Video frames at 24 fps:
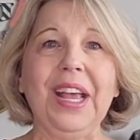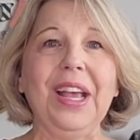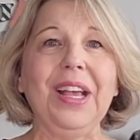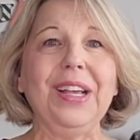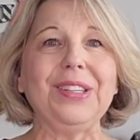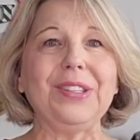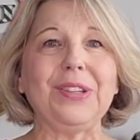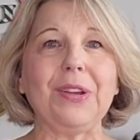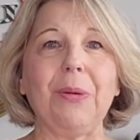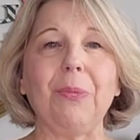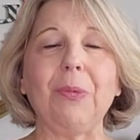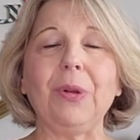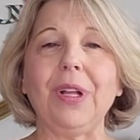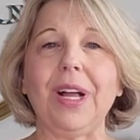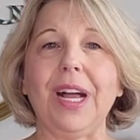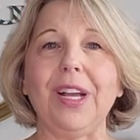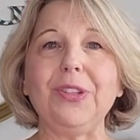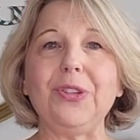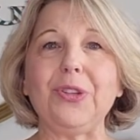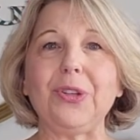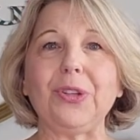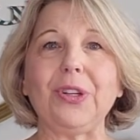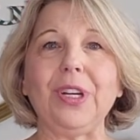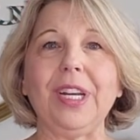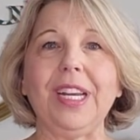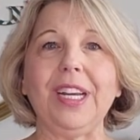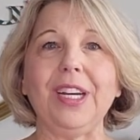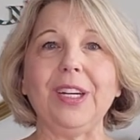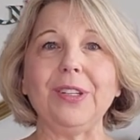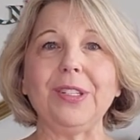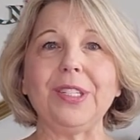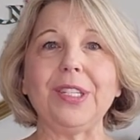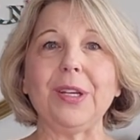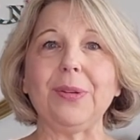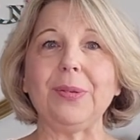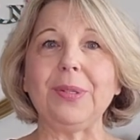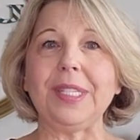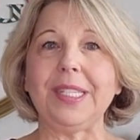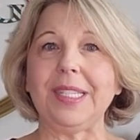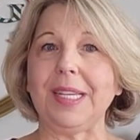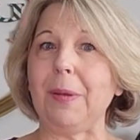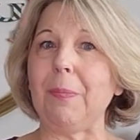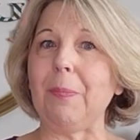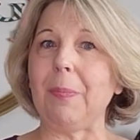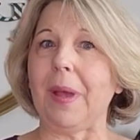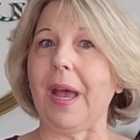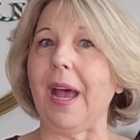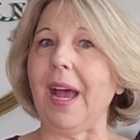So I'm glad you're here. So
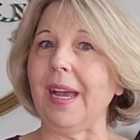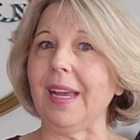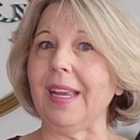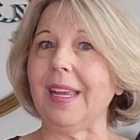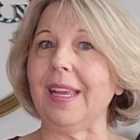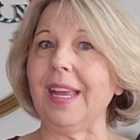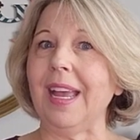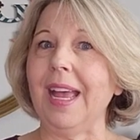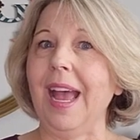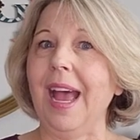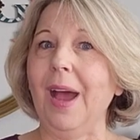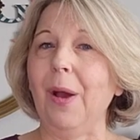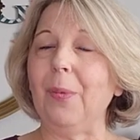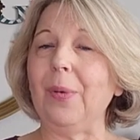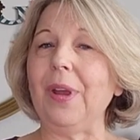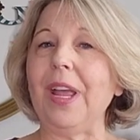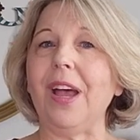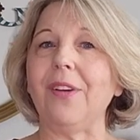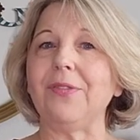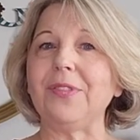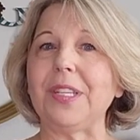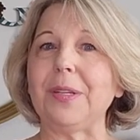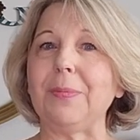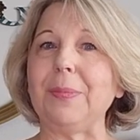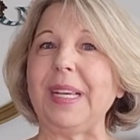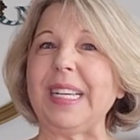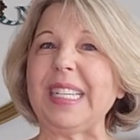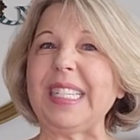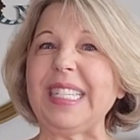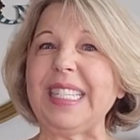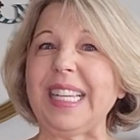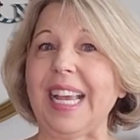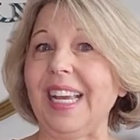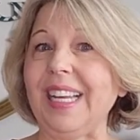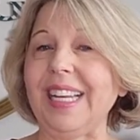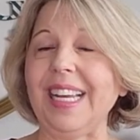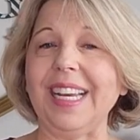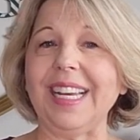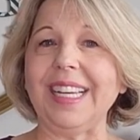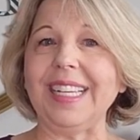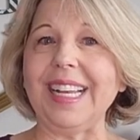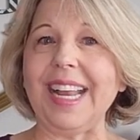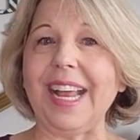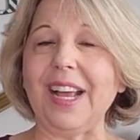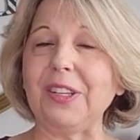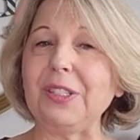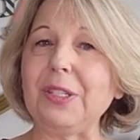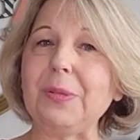sit back. We have some exciting
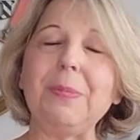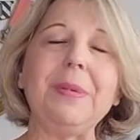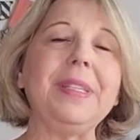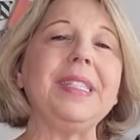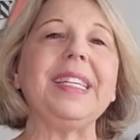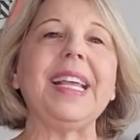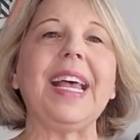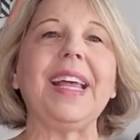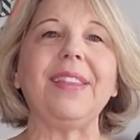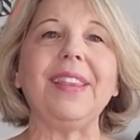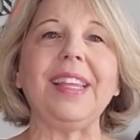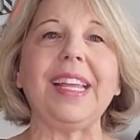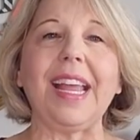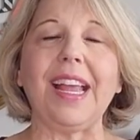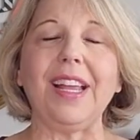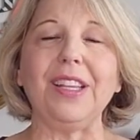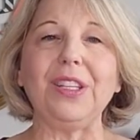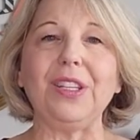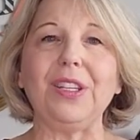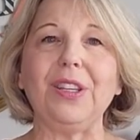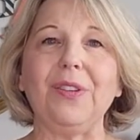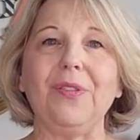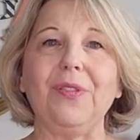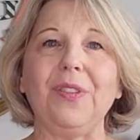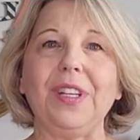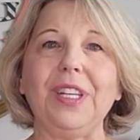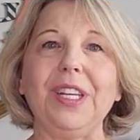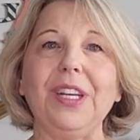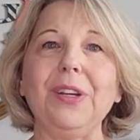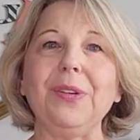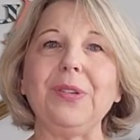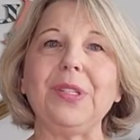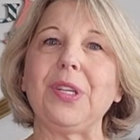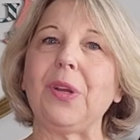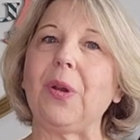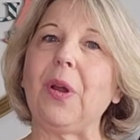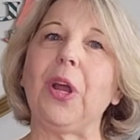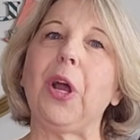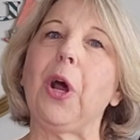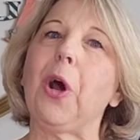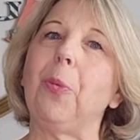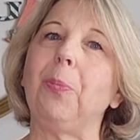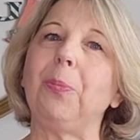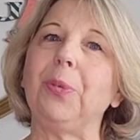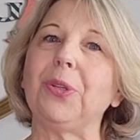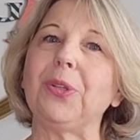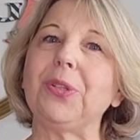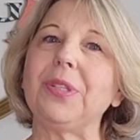announcements at the end of the video, so I
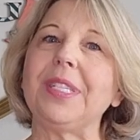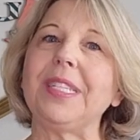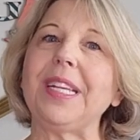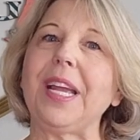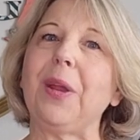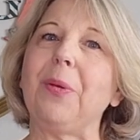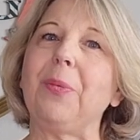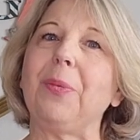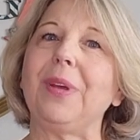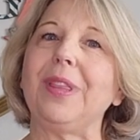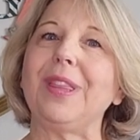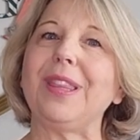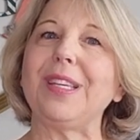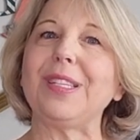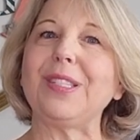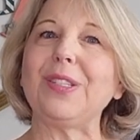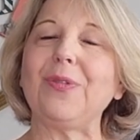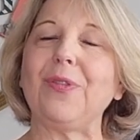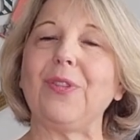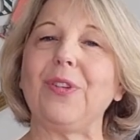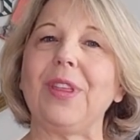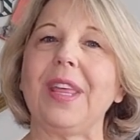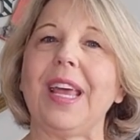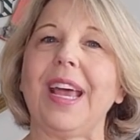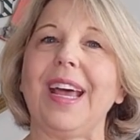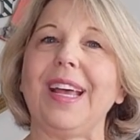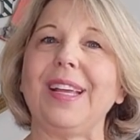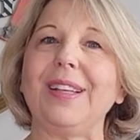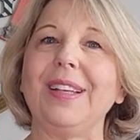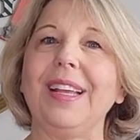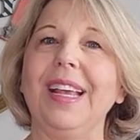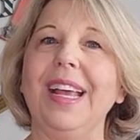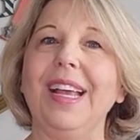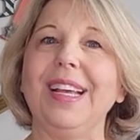hope you'll stay with us for that.